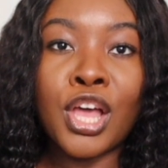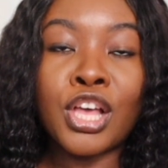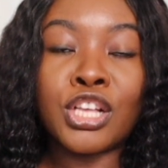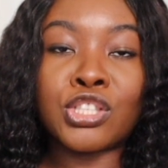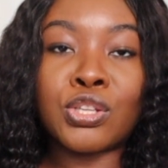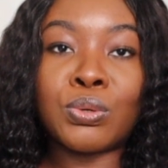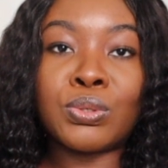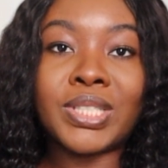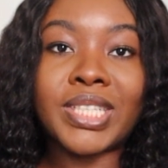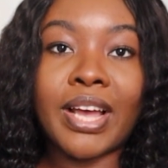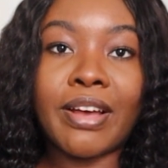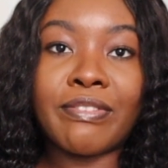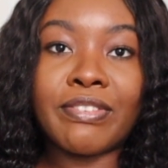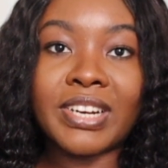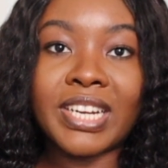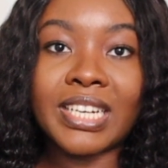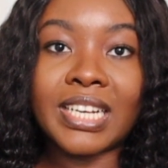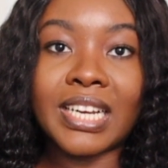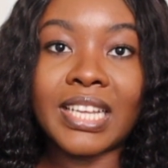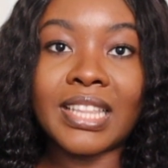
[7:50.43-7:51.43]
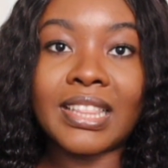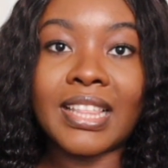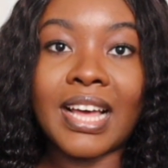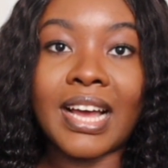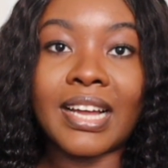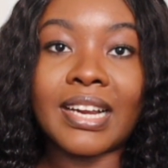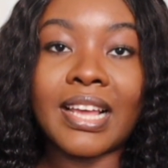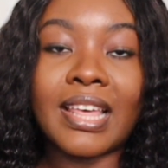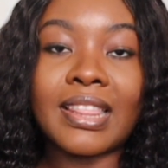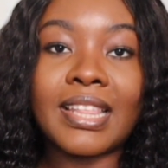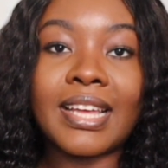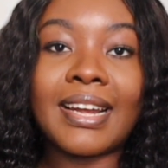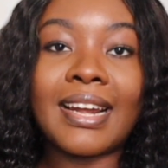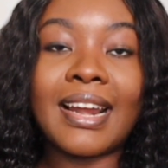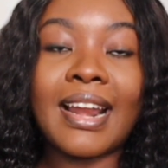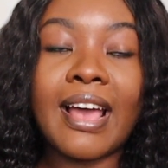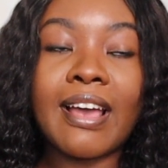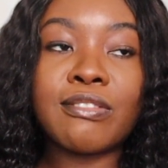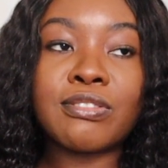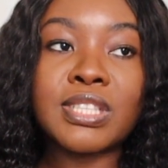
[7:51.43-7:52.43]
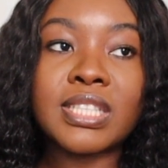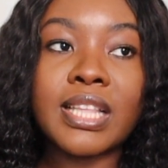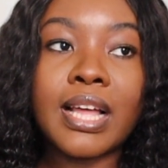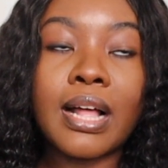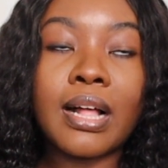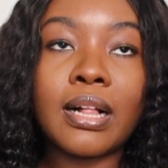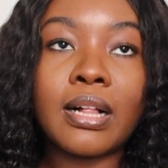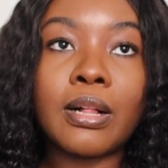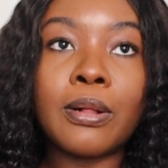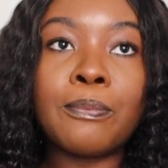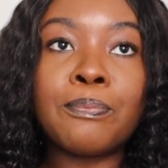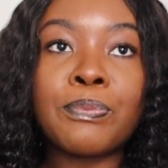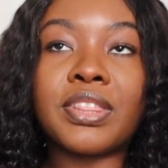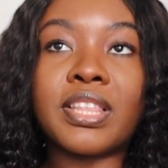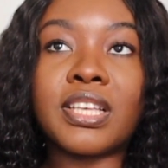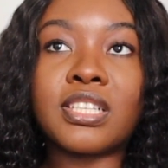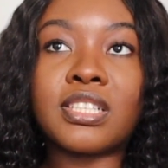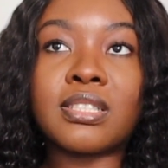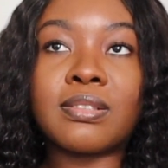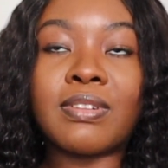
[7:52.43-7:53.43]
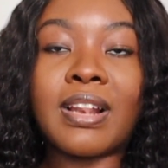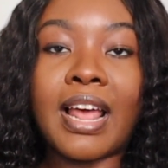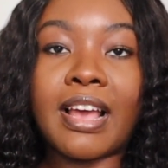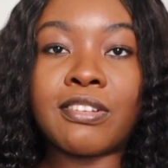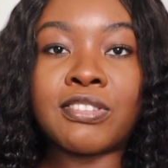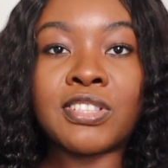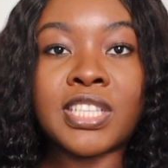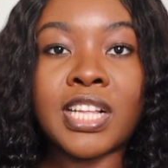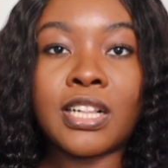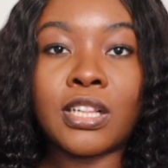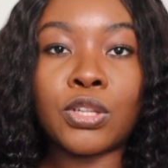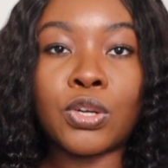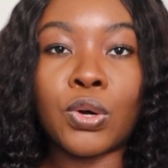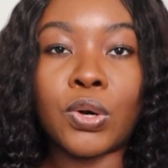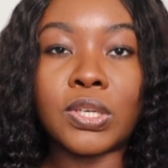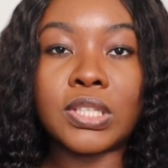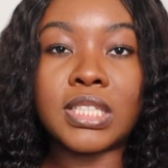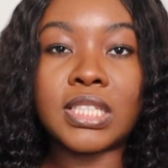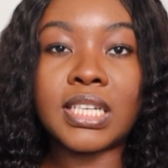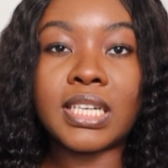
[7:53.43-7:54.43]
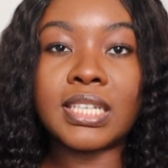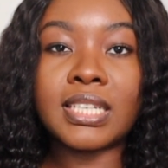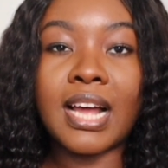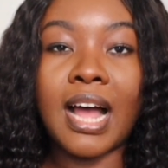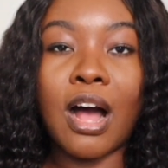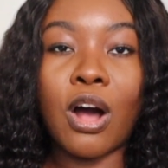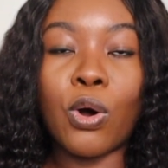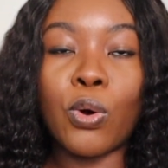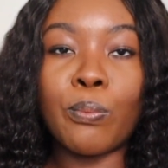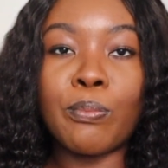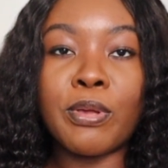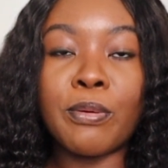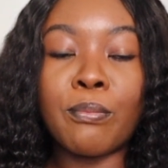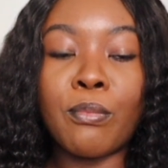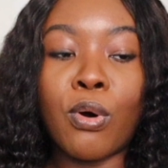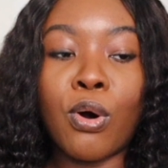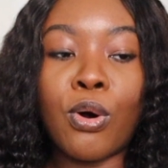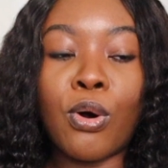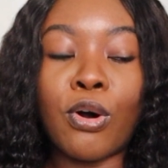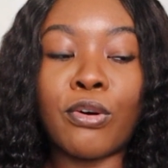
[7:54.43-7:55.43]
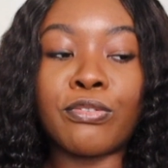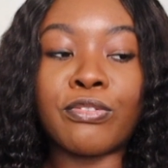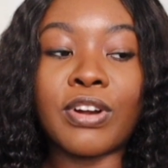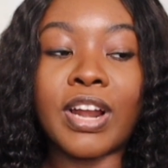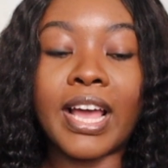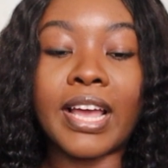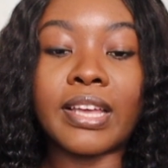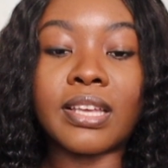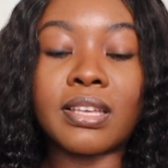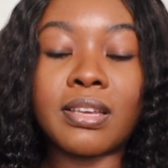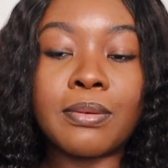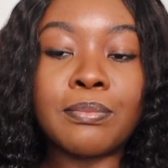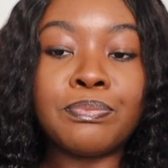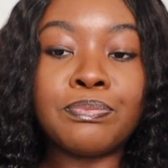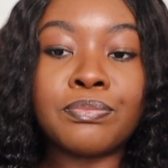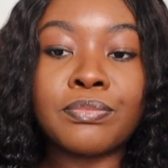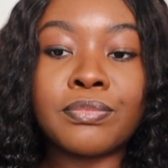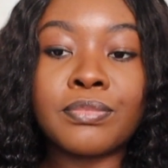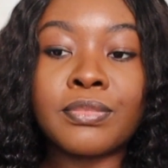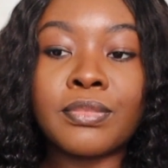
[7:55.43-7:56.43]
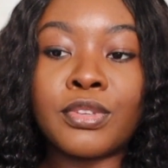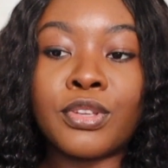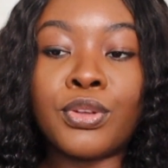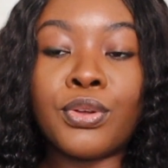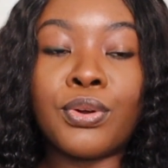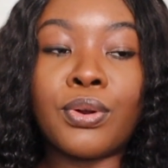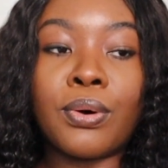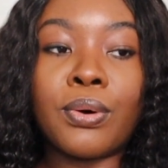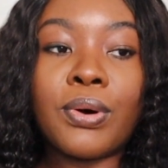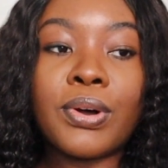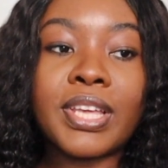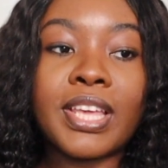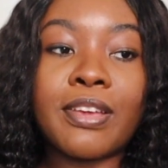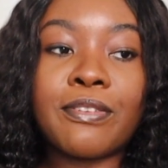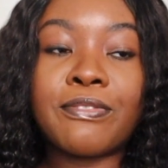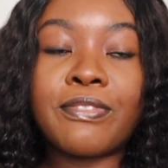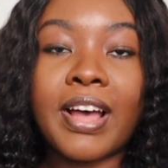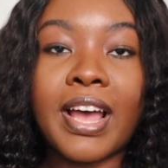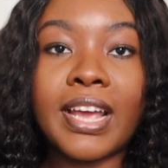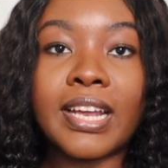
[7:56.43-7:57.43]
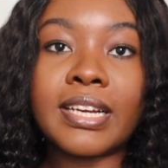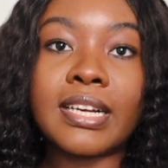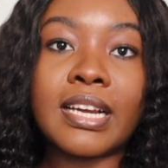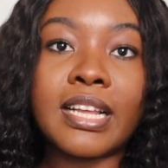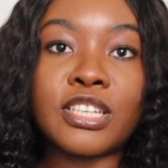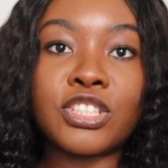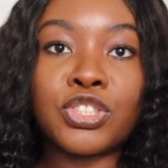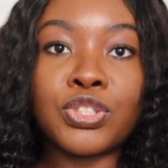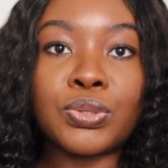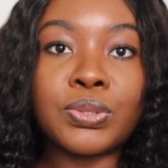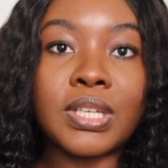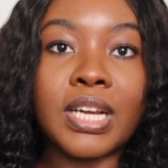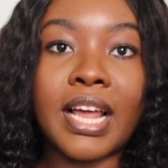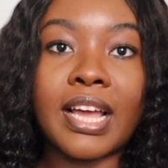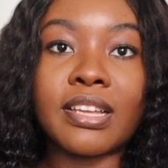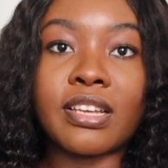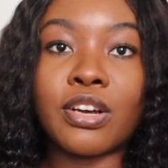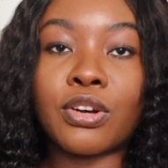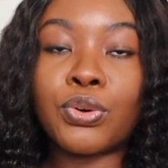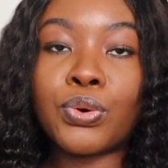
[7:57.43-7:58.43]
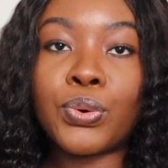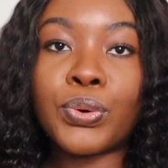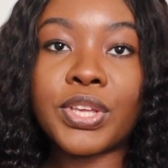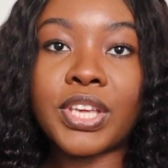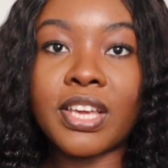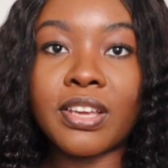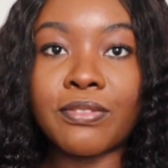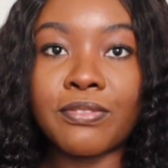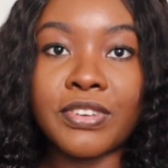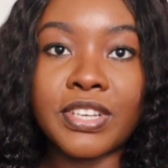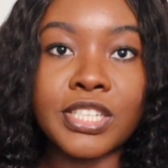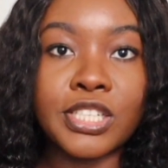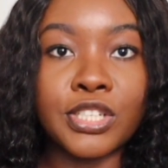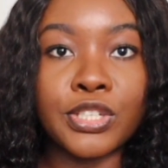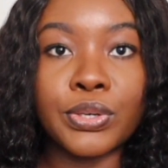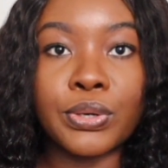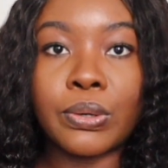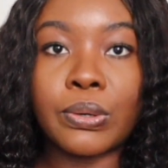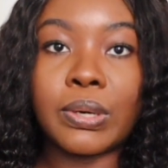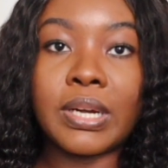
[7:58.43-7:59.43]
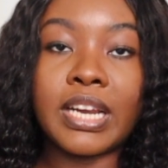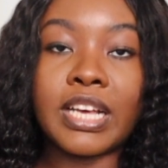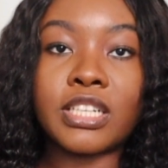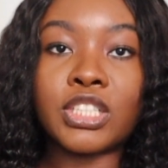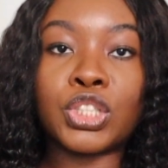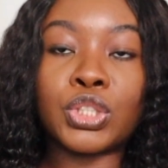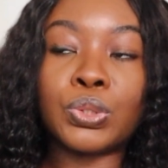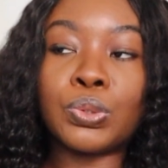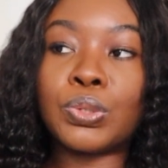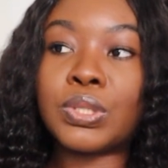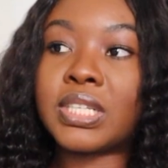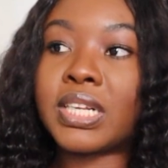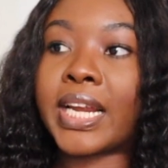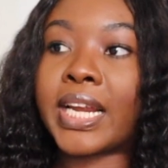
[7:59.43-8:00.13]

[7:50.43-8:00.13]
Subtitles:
So definitely that. And then lifestyle, this lifestyle content, I'll be more of like, you know, okay, fine, let's shoot like a cooking video, let's shoot